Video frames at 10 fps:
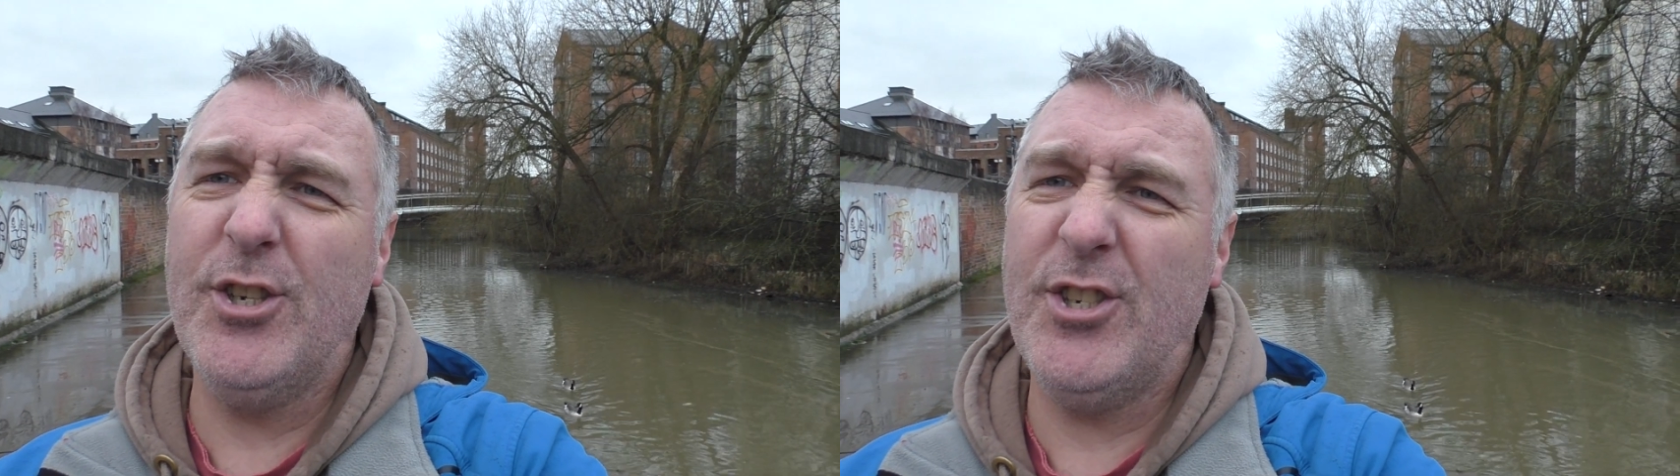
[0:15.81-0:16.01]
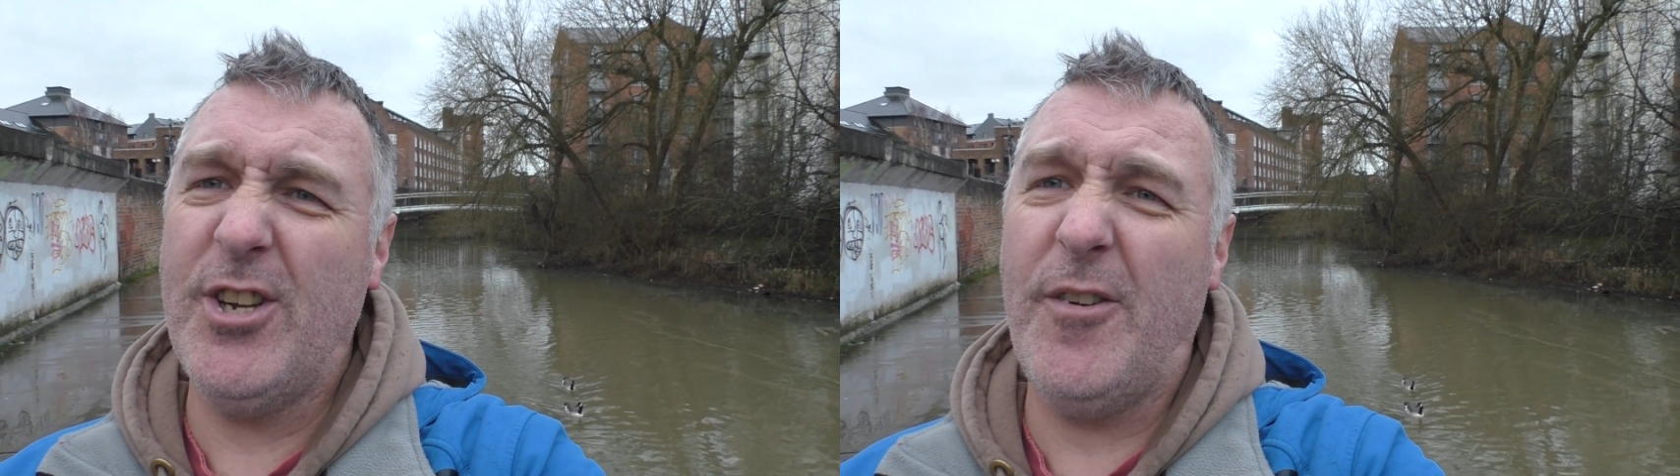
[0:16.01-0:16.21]

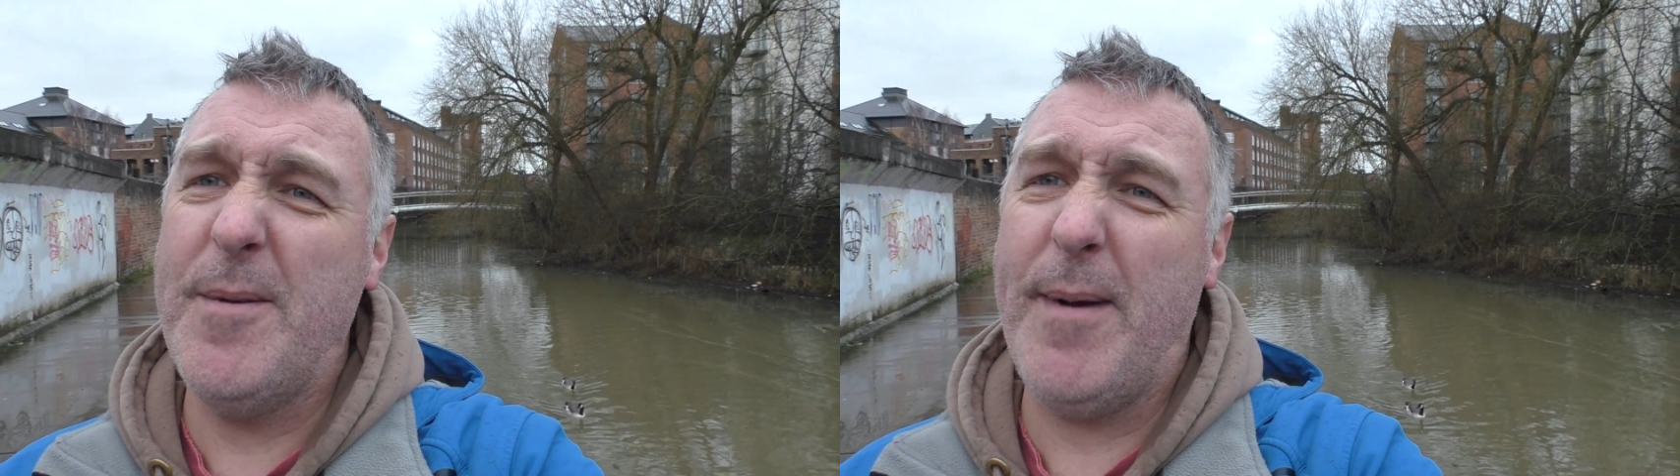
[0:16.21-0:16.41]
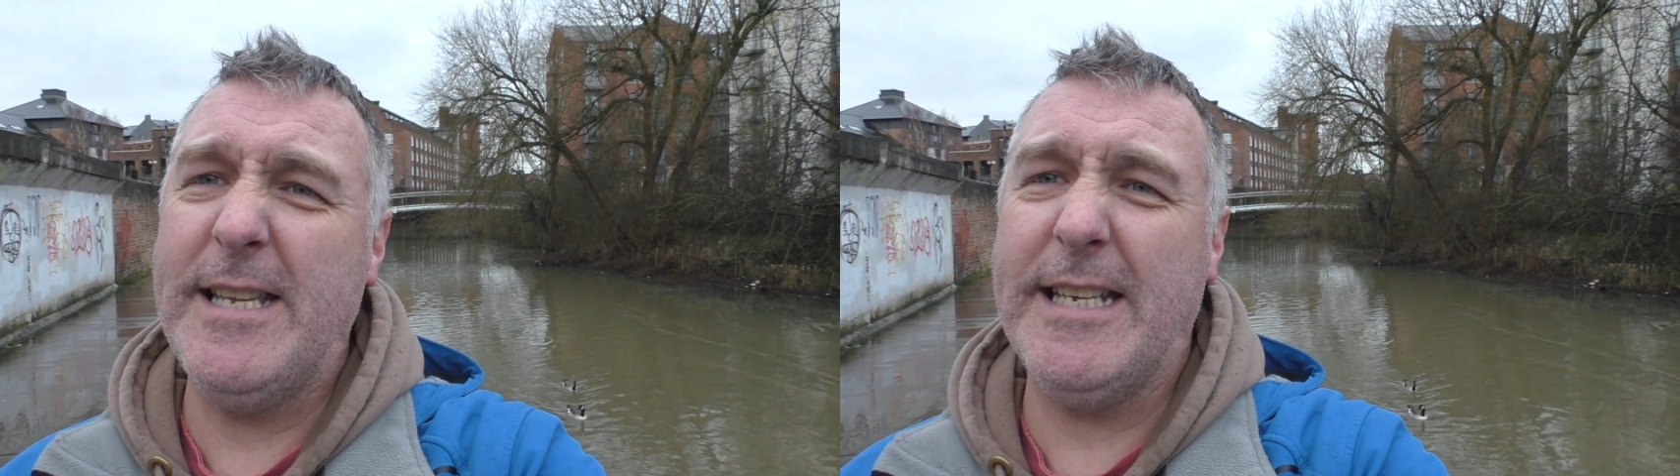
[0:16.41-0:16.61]
just show
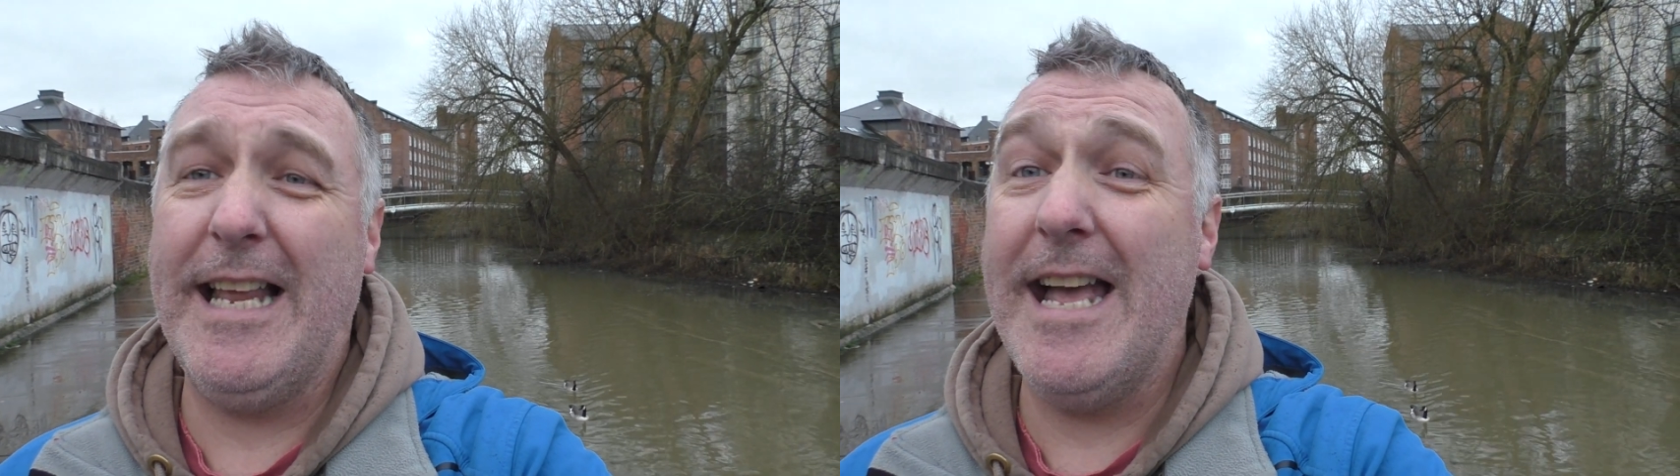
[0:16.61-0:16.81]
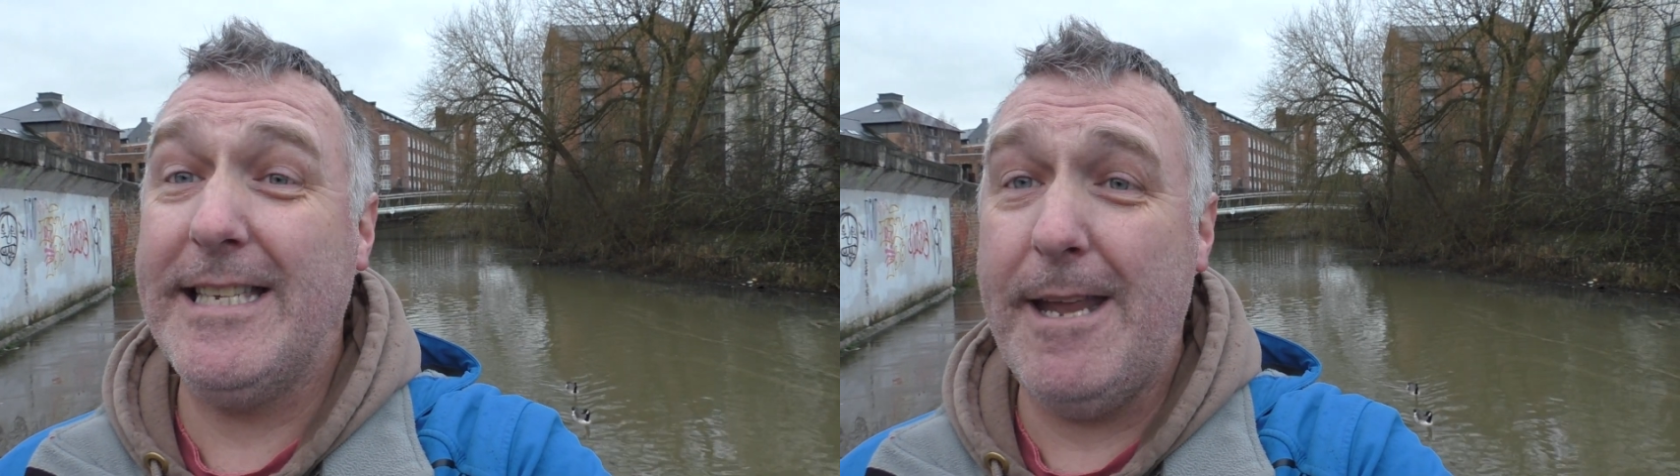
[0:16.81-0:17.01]
you basically a